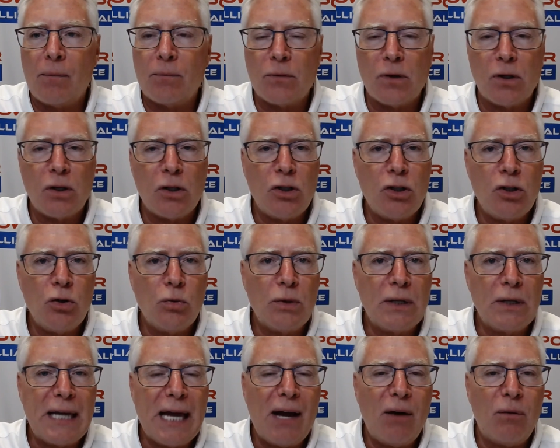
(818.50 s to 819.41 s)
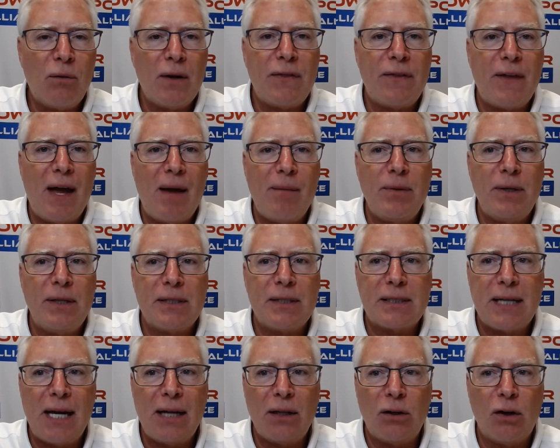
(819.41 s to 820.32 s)
you get with them and you
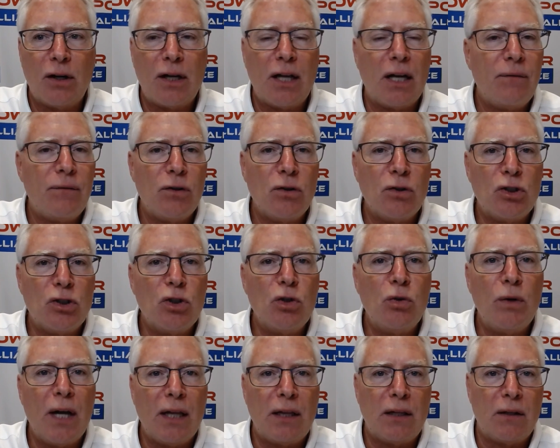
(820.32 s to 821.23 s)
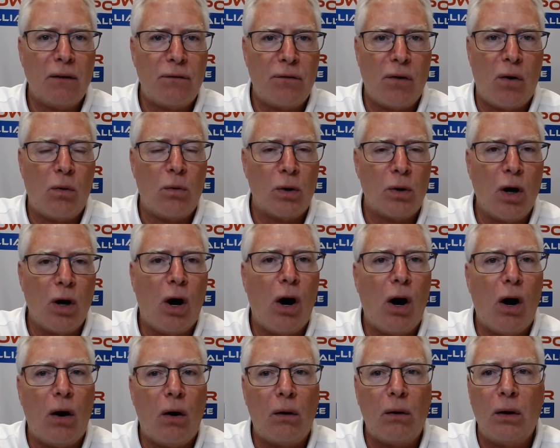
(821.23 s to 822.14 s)
say, look, if you do get the phone
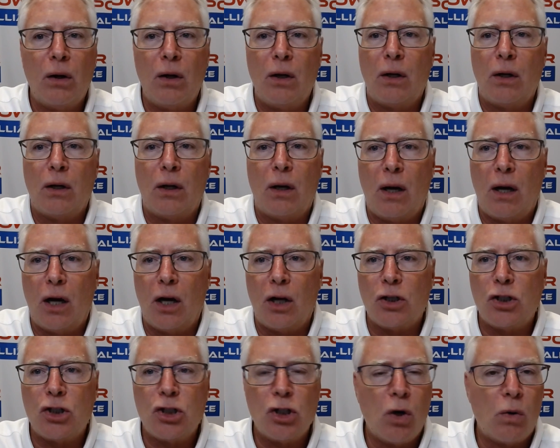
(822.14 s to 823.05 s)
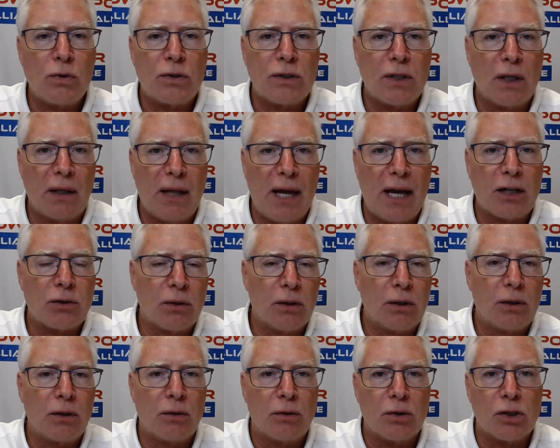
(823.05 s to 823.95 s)
call, Joe's
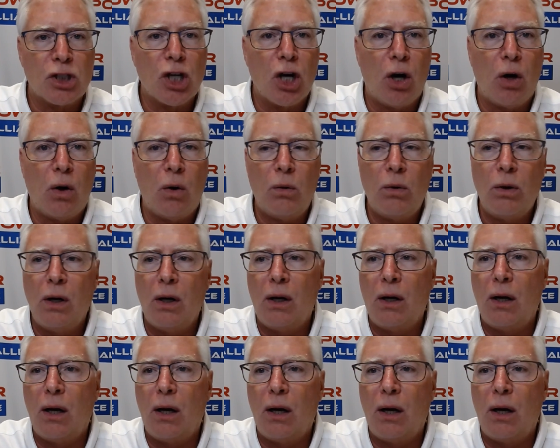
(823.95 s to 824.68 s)
Electric or Joe,